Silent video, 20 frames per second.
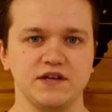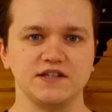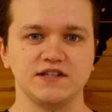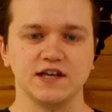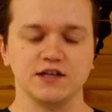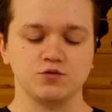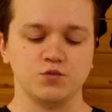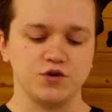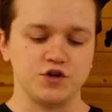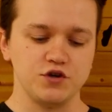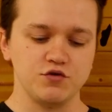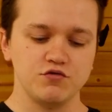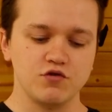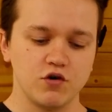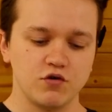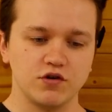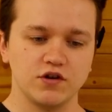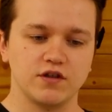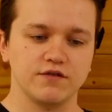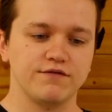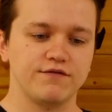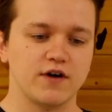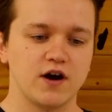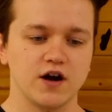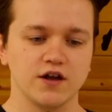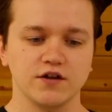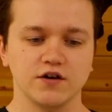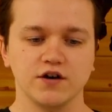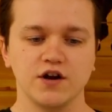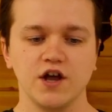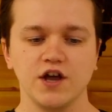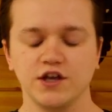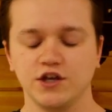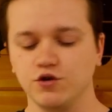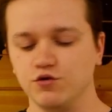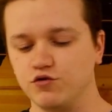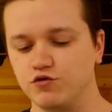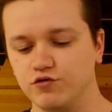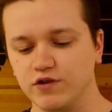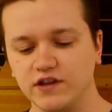He says, When you go to the Father,
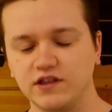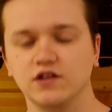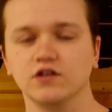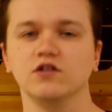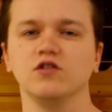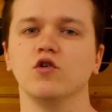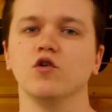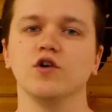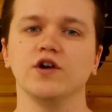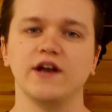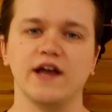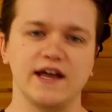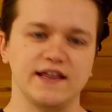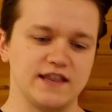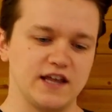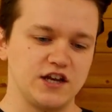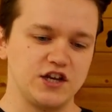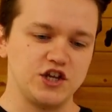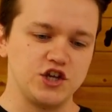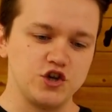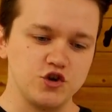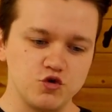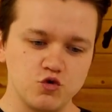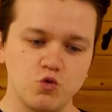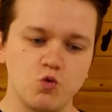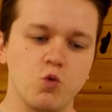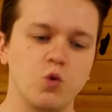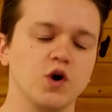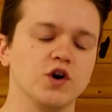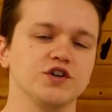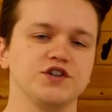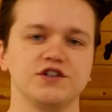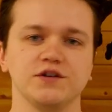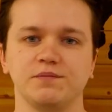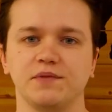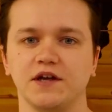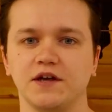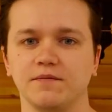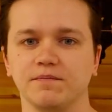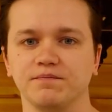you greet the Lord and then you
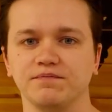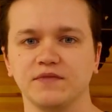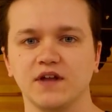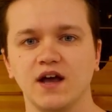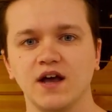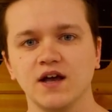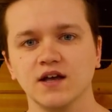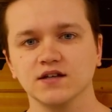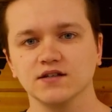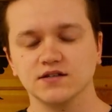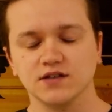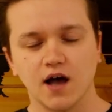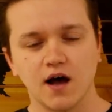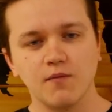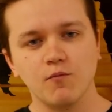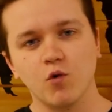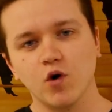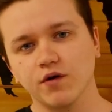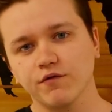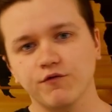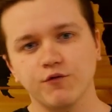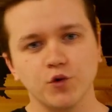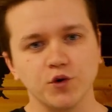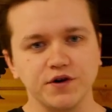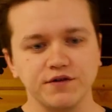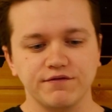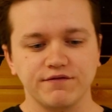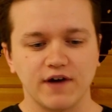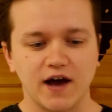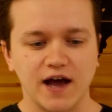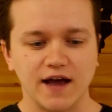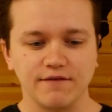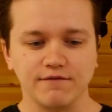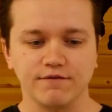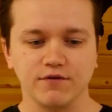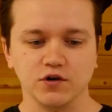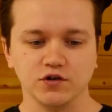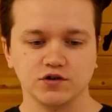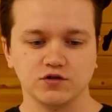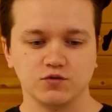worship him. Psalm 145,
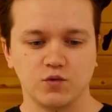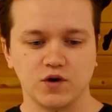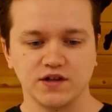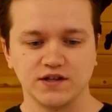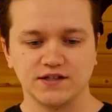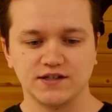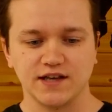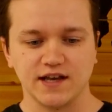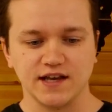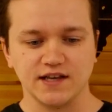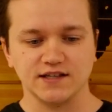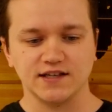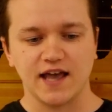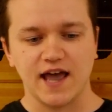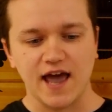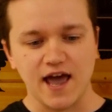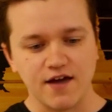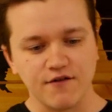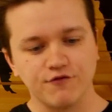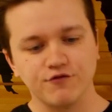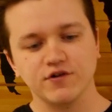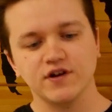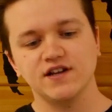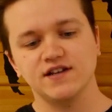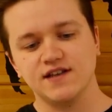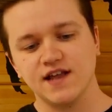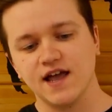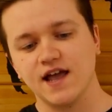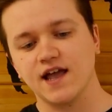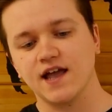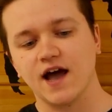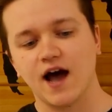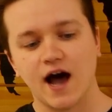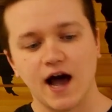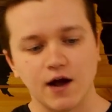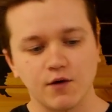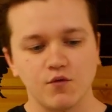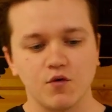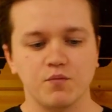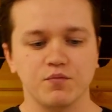verse 1 says, Every day
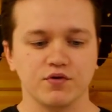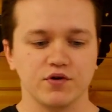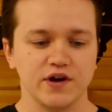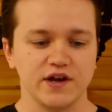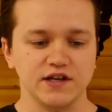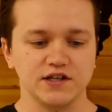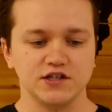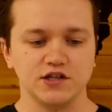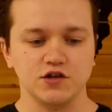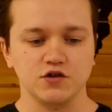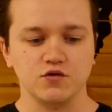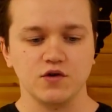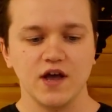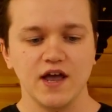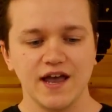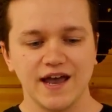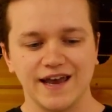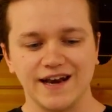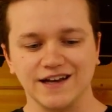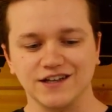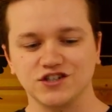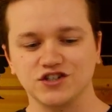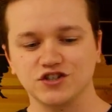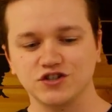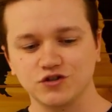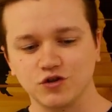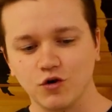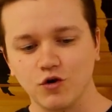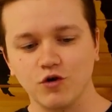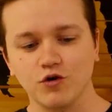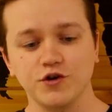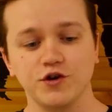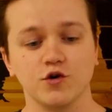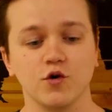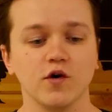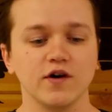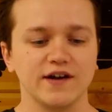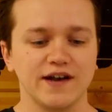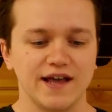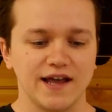I will praise you and extol
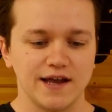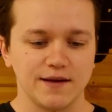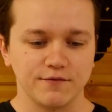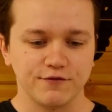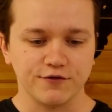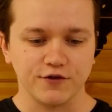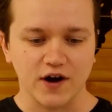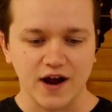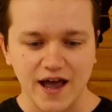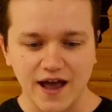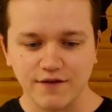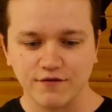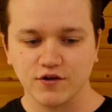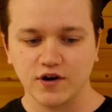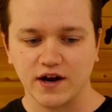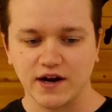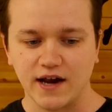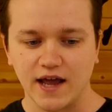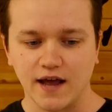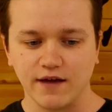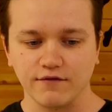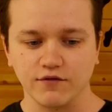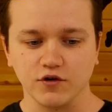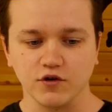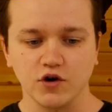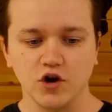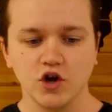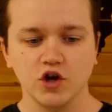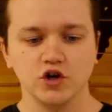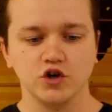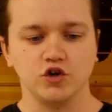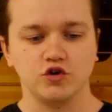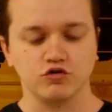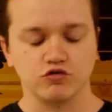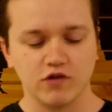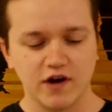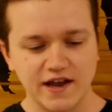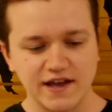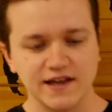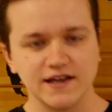your name forever and ever.
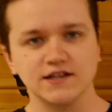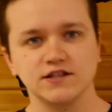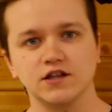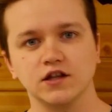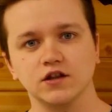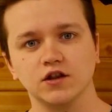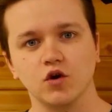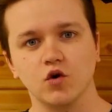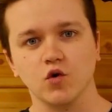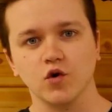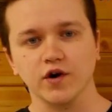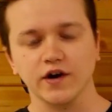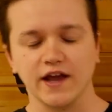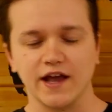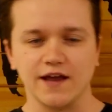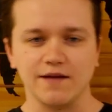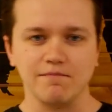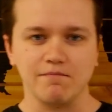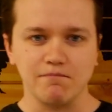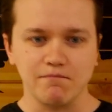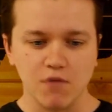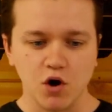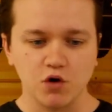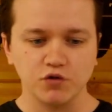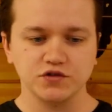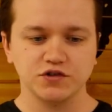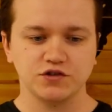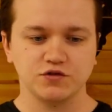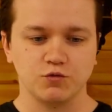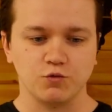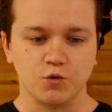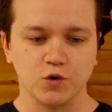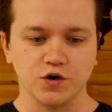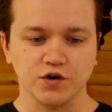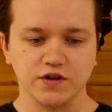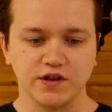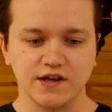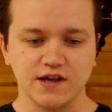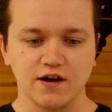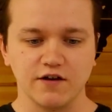Great is the Lord and most
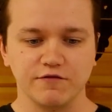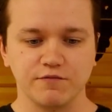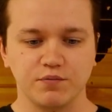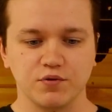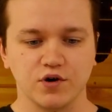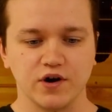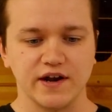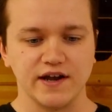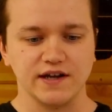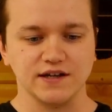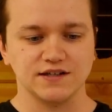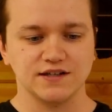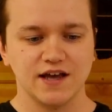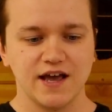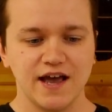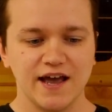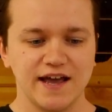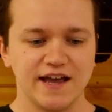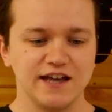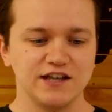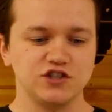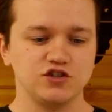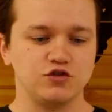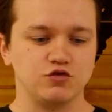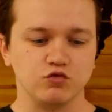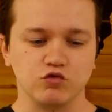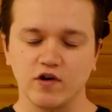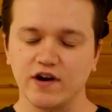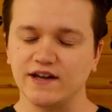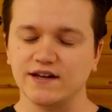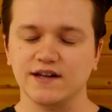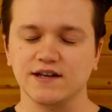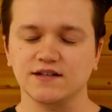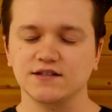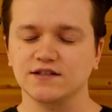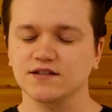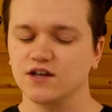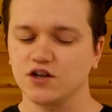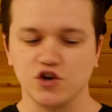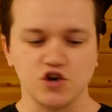worthy of praise. His
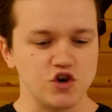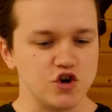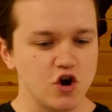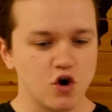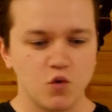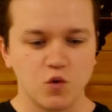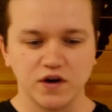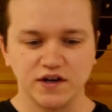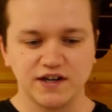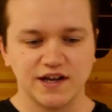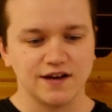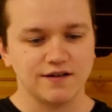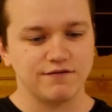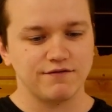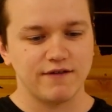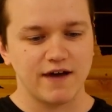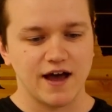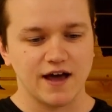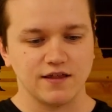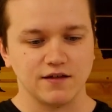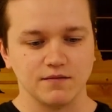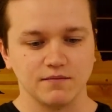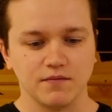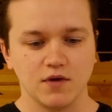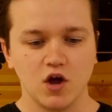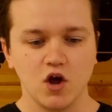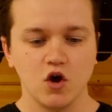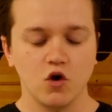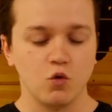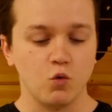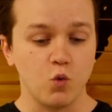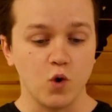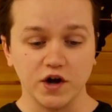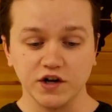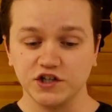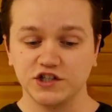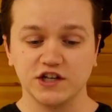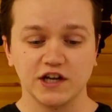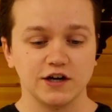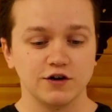greatness no one can fathom.
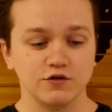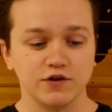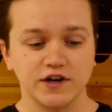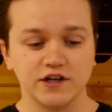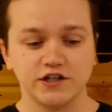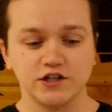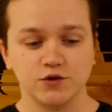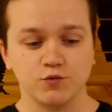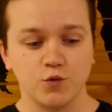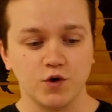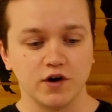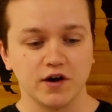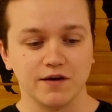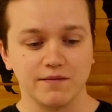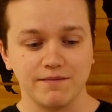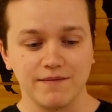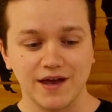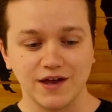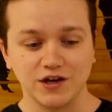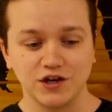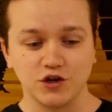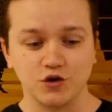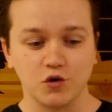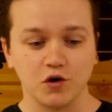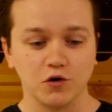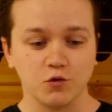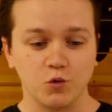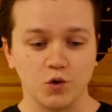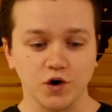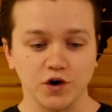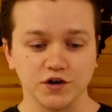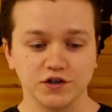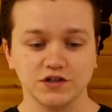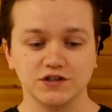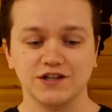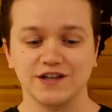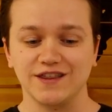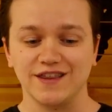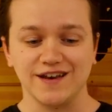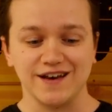One generation will commend your works
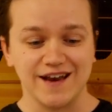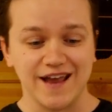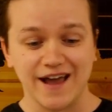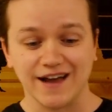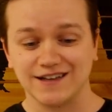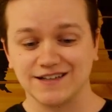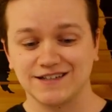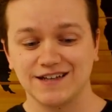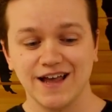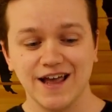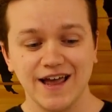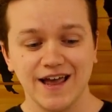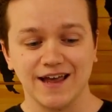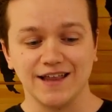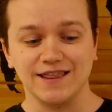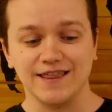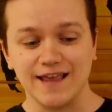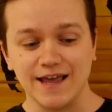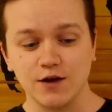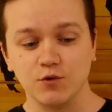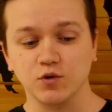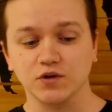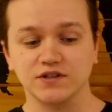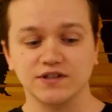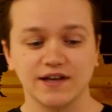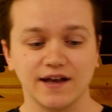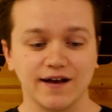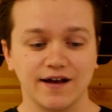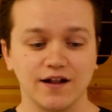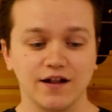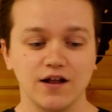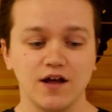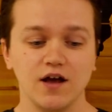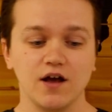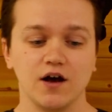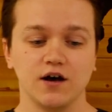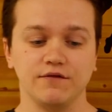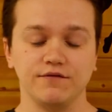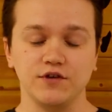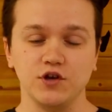to the next, and they will tell
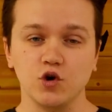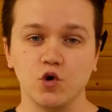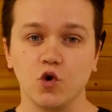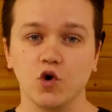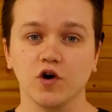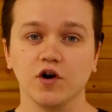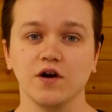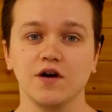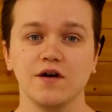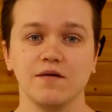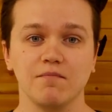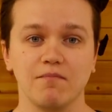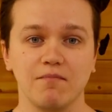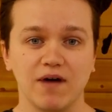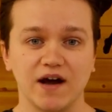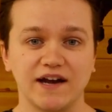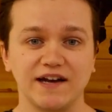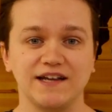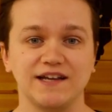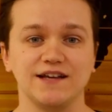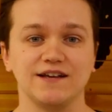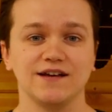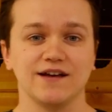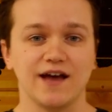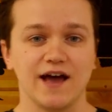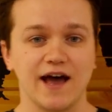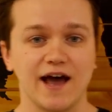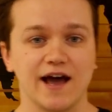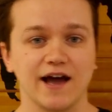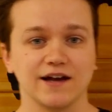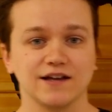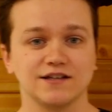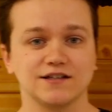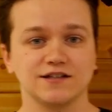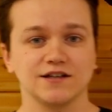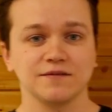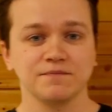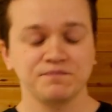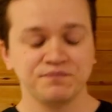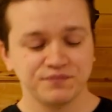of your mighty
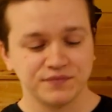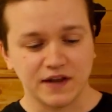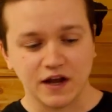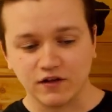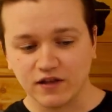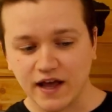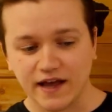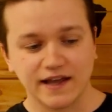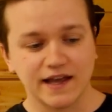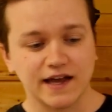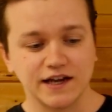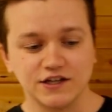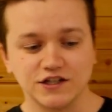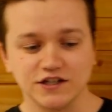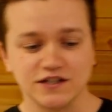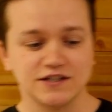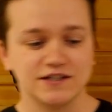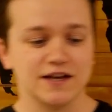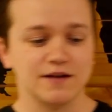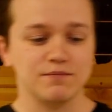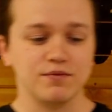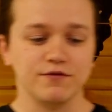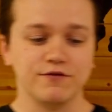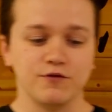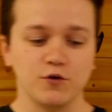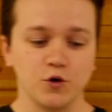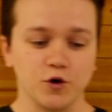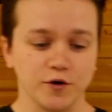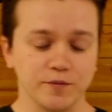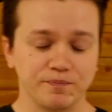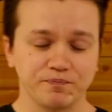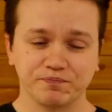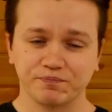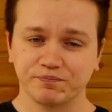acts. Now, like I just said before,